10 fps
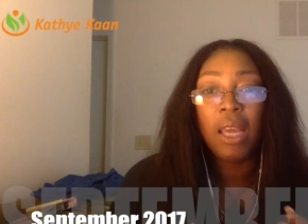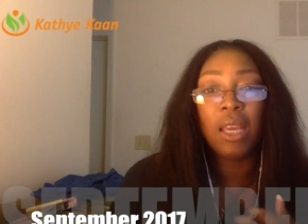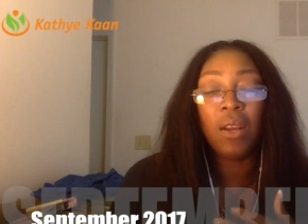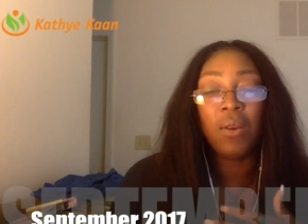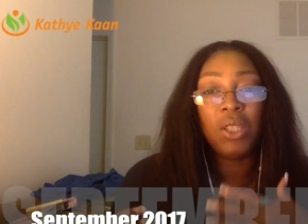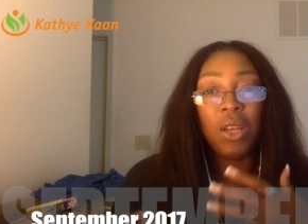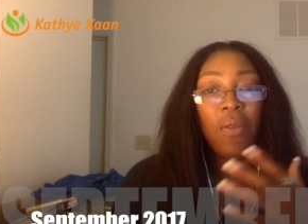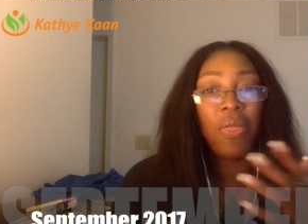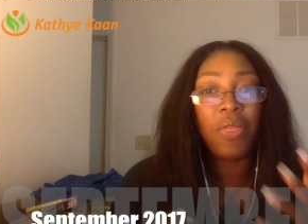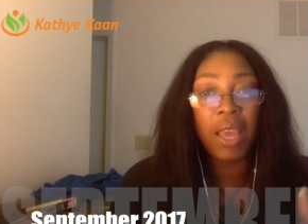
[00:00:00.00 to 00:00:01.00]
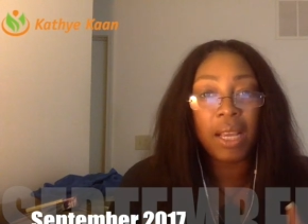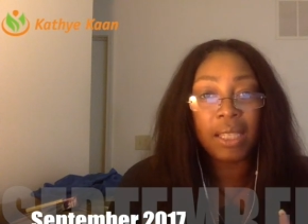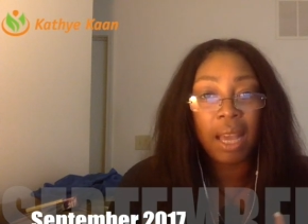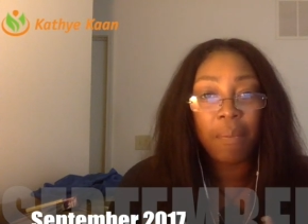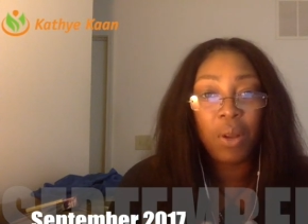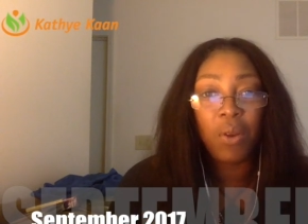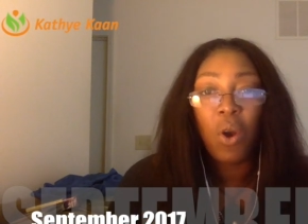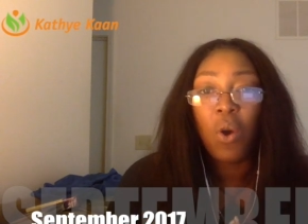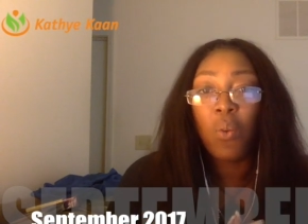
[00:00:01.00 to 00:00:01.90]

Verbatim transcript: You know, certain things happen.